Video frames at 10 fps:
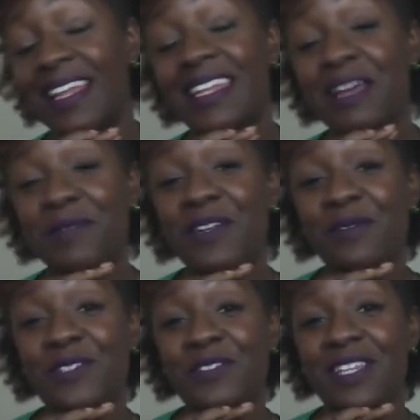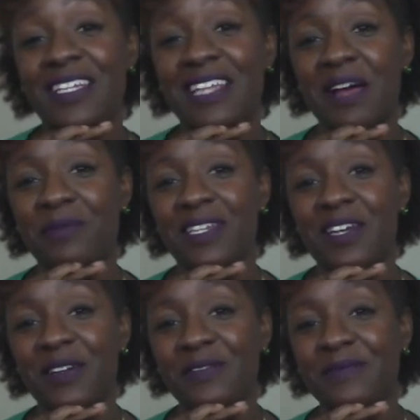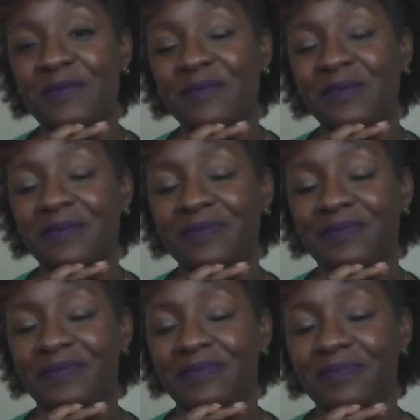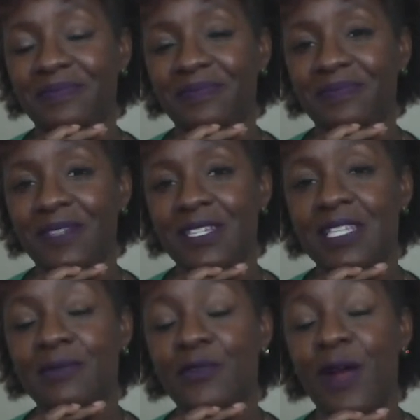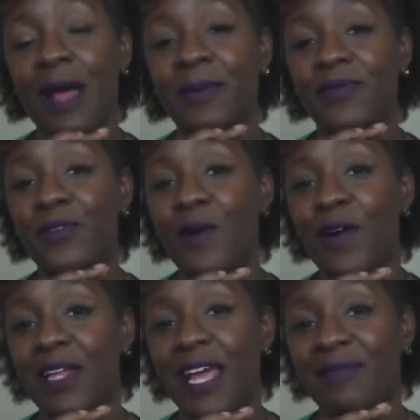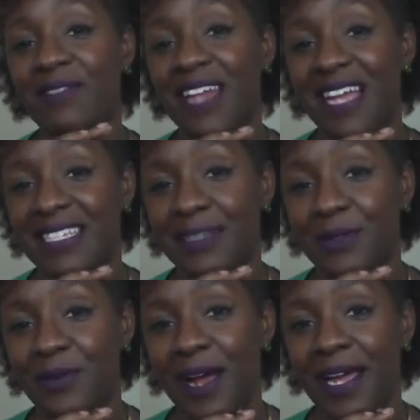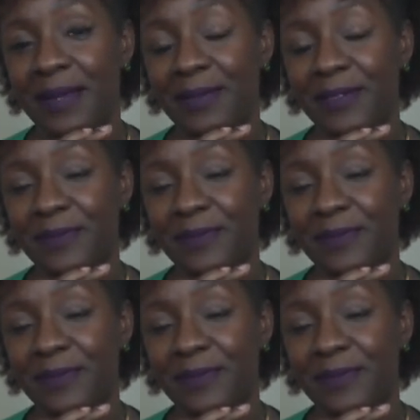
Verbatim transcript: Let me know what you think down below. Subscribe if you already have not subscribed.